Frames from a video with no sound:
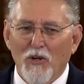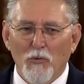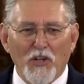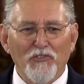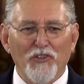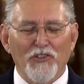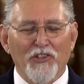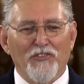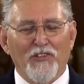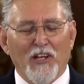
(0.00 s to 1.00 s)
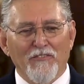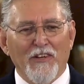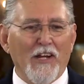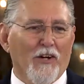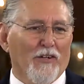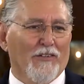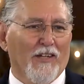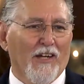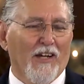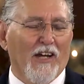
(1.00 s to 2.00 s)
Russia just unveiled
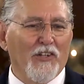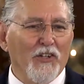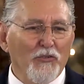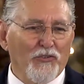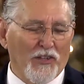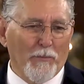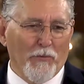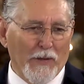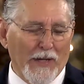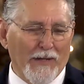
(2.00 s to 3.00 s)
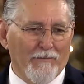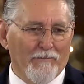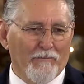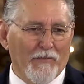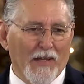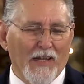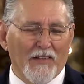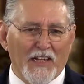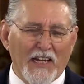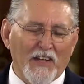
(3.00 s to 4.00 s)
a new submarine
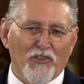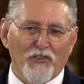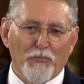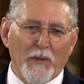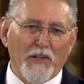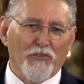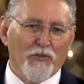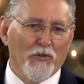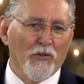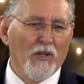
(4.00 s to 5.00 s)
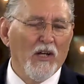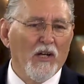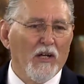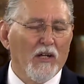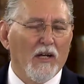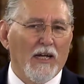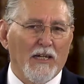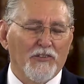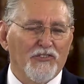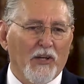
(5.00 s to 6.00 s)
that has a special
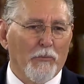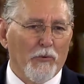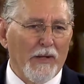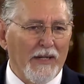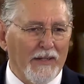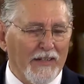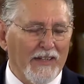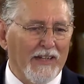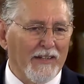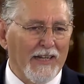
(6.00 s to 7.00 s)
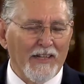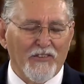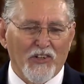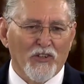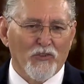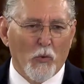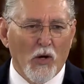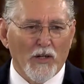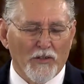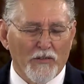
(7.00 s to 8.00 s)
uh, submarine that detonates
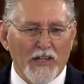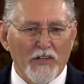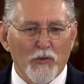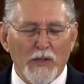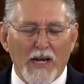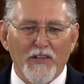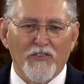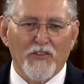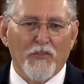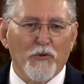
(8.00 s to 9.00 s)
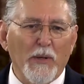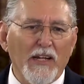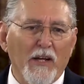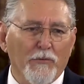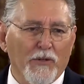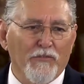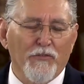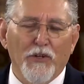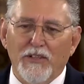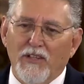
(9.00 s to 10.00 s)
underwater that creates a 300
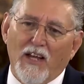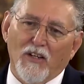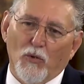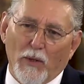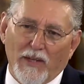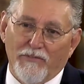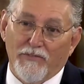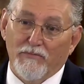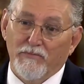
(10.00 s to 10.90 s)
foot tidal wave.